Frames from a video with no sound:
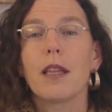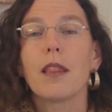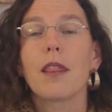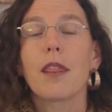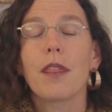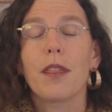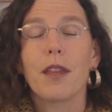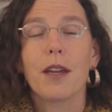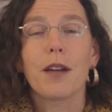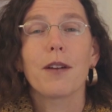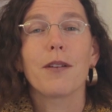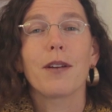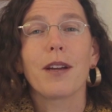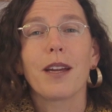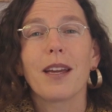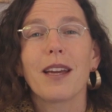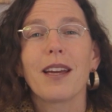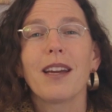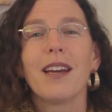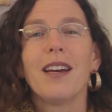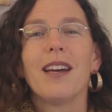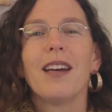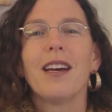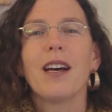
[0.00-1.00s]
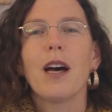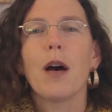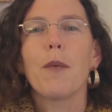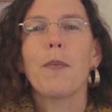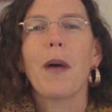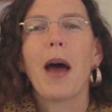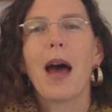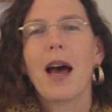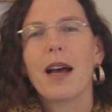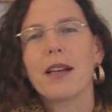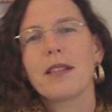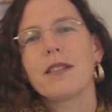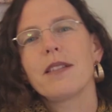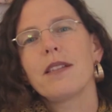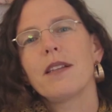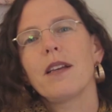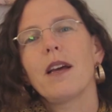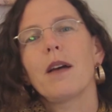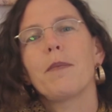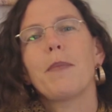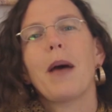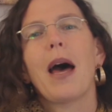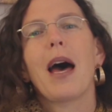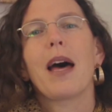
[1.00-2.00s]
theory, a
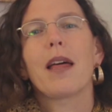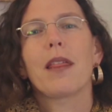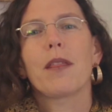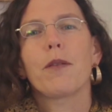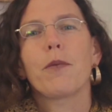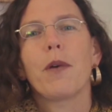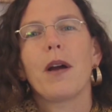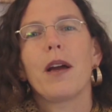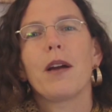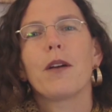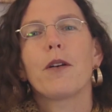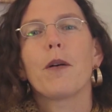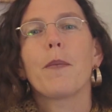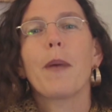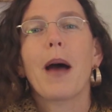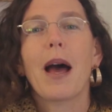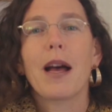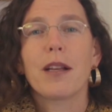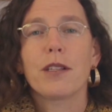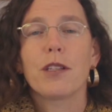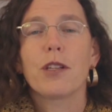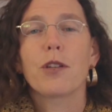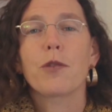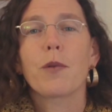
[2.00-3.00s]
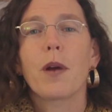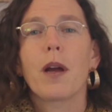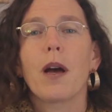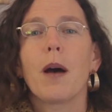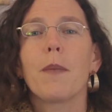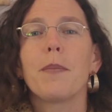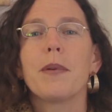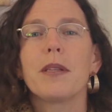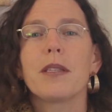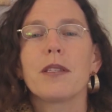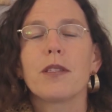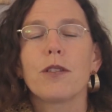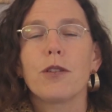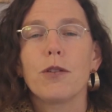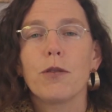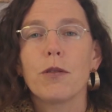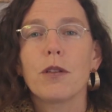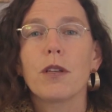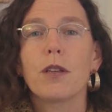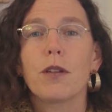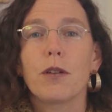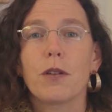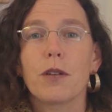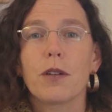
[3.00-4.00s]
pathway or a passageway up into
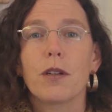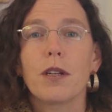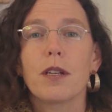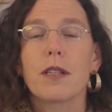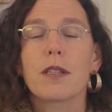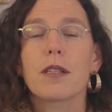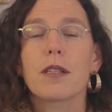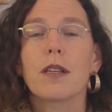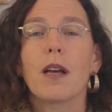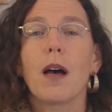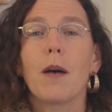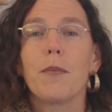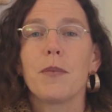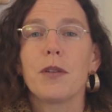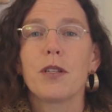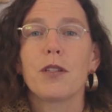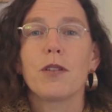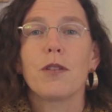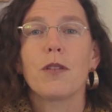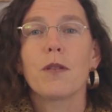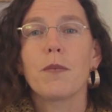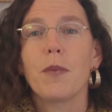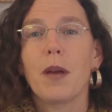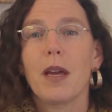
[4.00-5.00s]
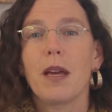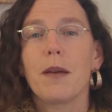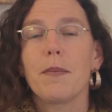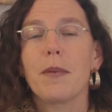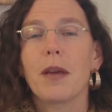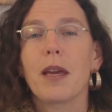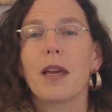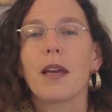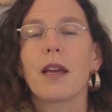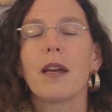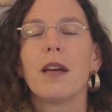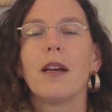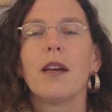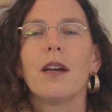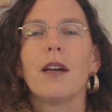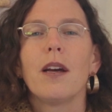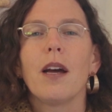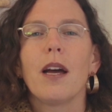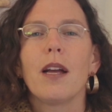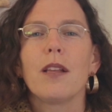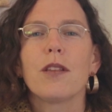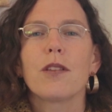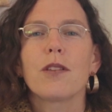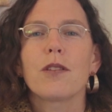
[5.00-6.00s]
the uterus, up into the baby.
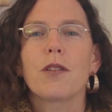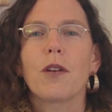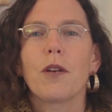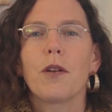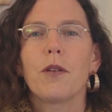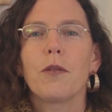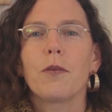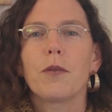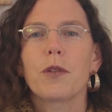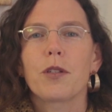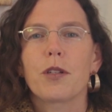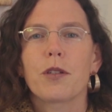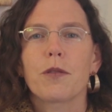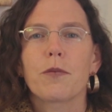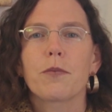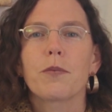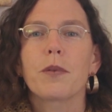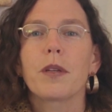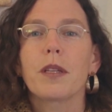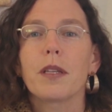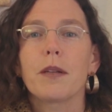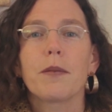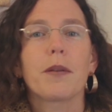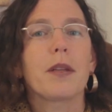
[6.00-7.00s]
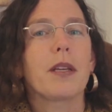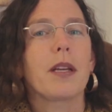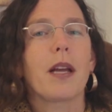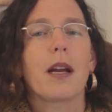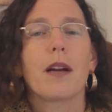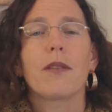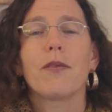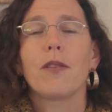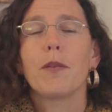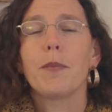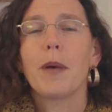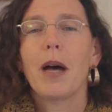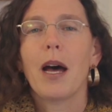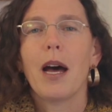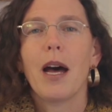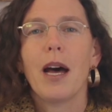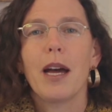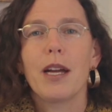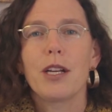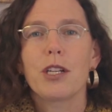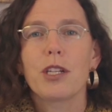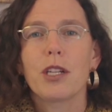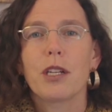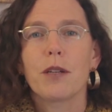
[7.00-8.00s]
And so we're just really, really careful about
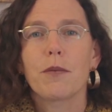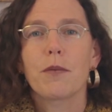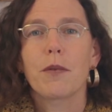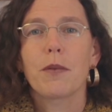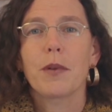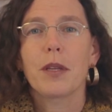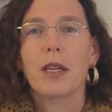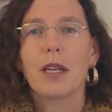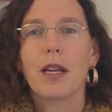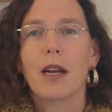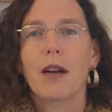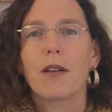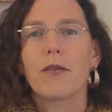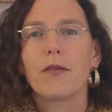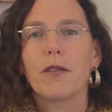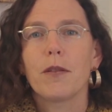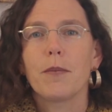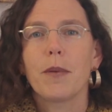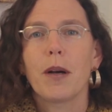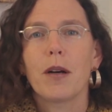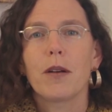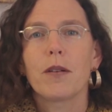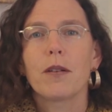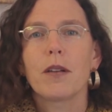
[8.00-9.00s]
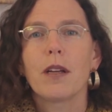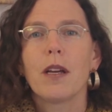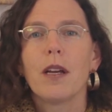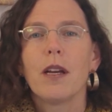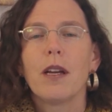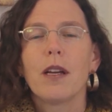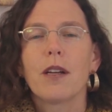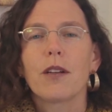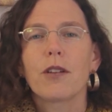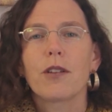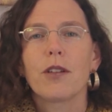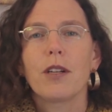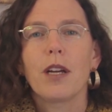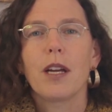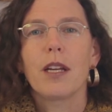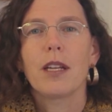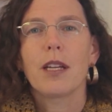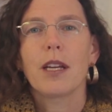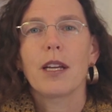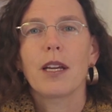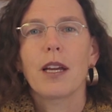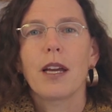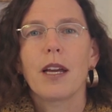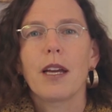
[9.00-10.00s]
hygiene. We're really careful about
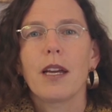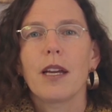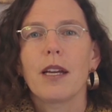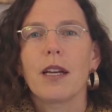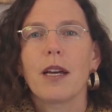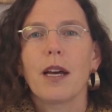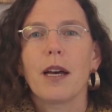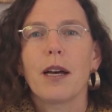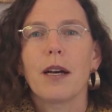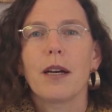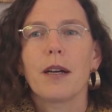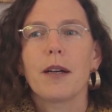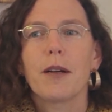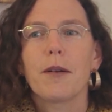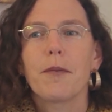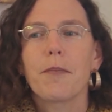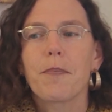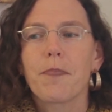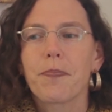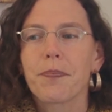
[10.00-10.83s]
creating a